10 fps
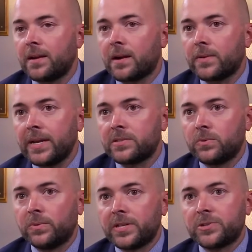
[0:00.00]
our great
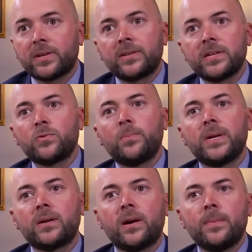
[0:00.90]
school district, this will be
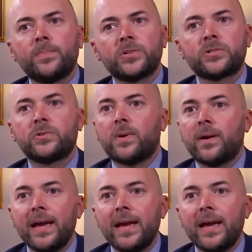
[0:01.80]
accomplished through our